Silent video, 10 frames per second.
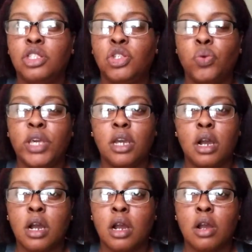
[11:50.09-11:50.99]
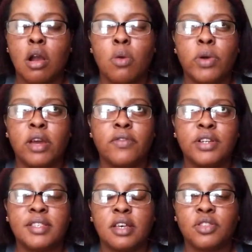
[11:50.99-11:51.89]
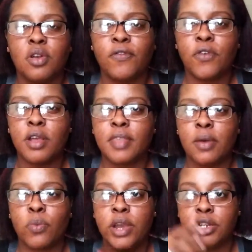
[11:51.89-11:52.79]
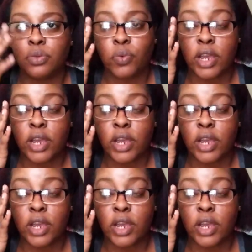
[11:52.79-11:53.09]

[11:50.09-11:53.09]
tweet her or whatever it says on the front that red